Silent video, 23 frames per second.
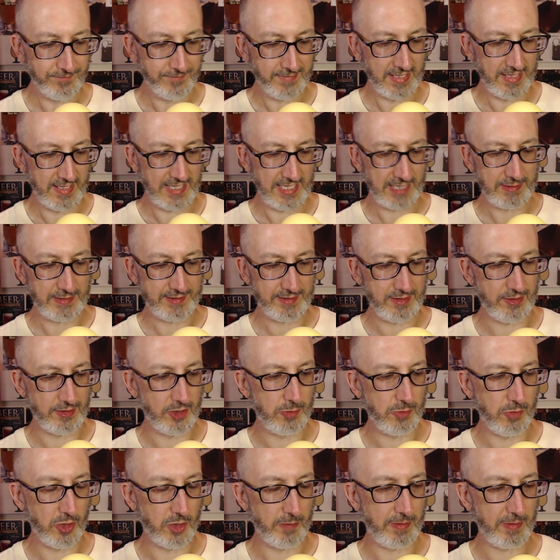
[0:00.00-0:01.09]
I'd like to know
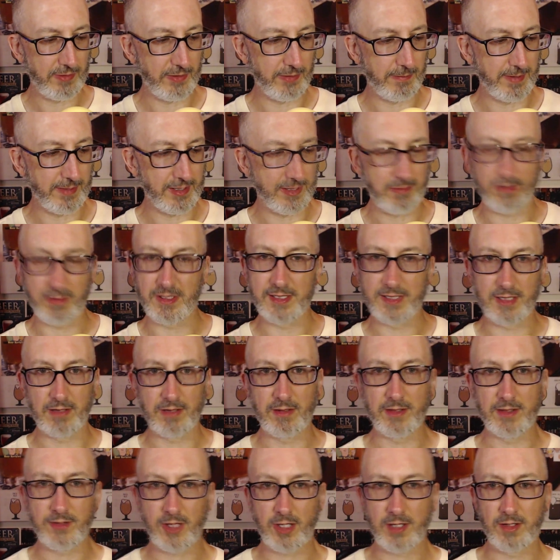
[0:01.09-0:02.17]
more about the beer, but like you know, I
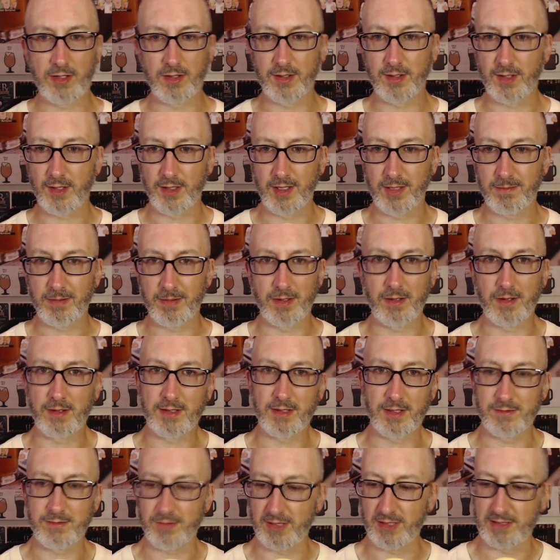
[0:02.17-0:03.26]
tried to look it up, and all I
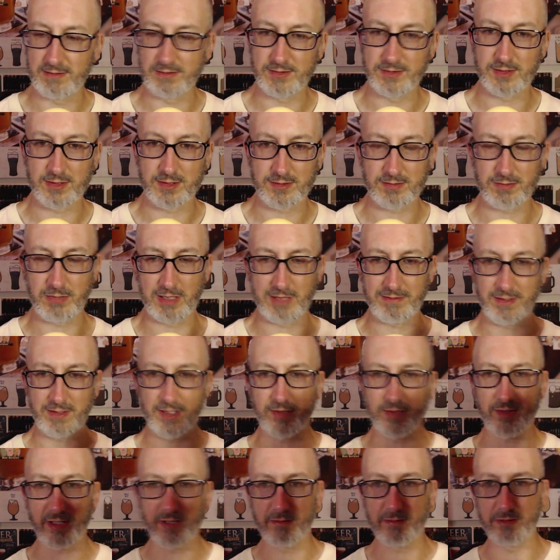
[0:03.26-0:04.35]
could find was just whatever they
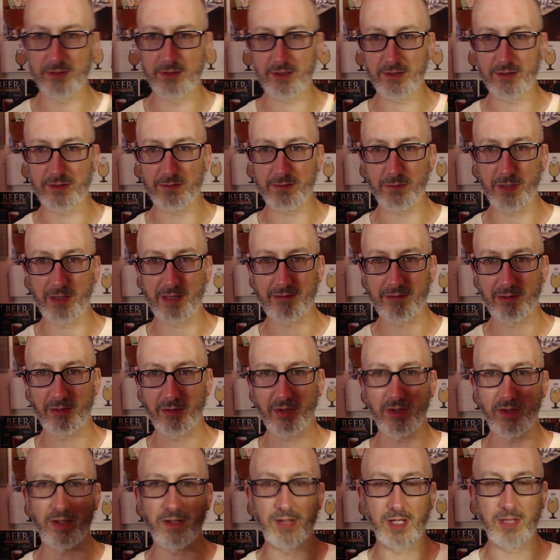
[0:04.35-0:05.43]
said was just whatever was on
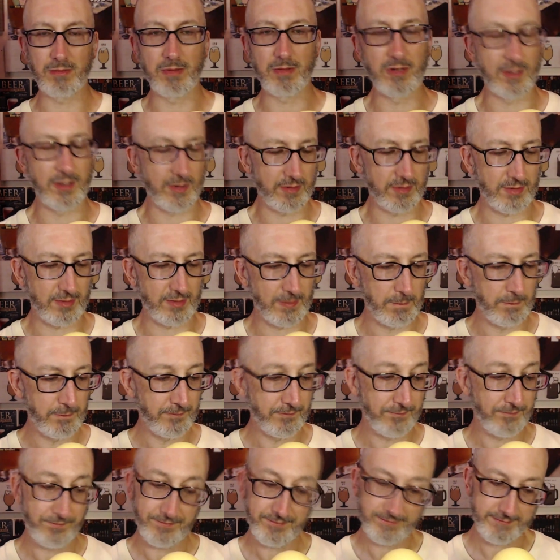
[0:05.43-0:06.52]
the label here. So
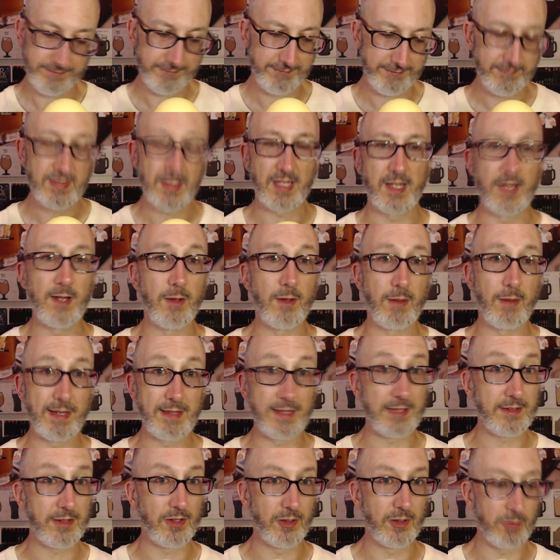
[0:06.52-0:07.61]
I don't know. I'd
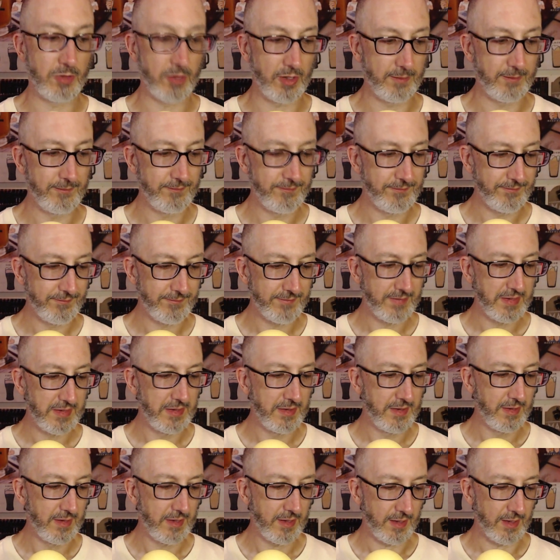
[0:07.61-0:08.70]
like to know more.
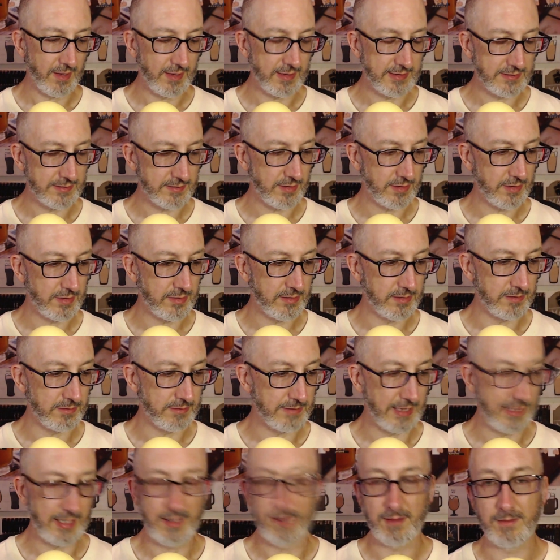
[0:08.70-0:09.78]
All right, so
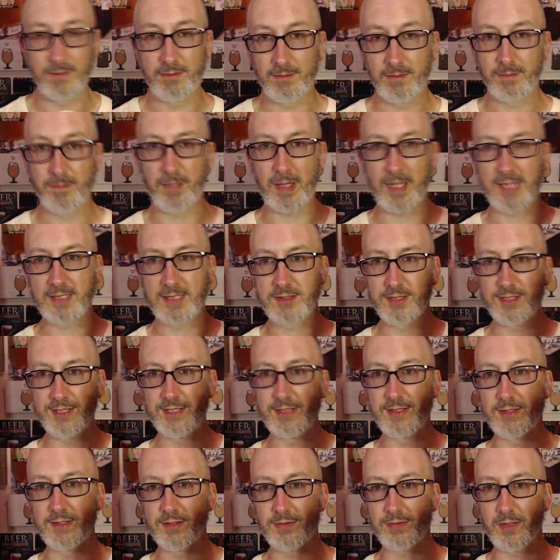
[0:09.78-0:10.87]
yeah,
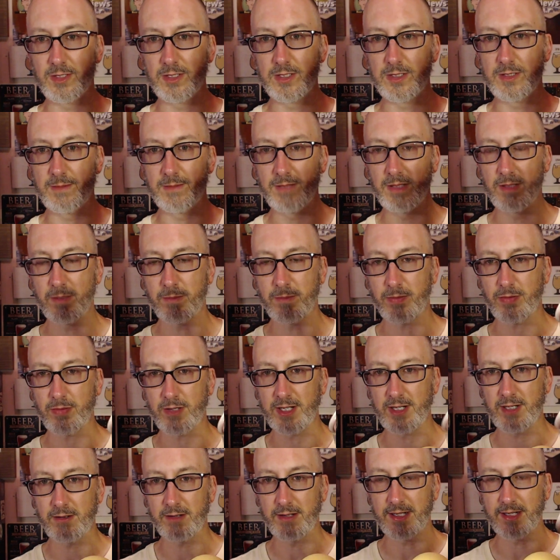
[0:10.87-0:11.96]
patches from
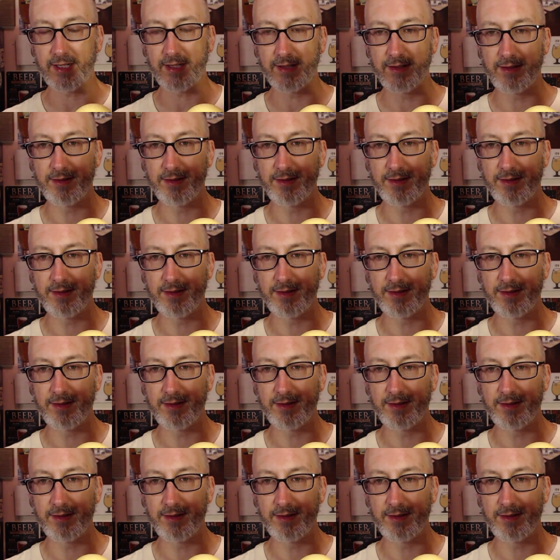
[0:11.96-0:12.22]
Prairie.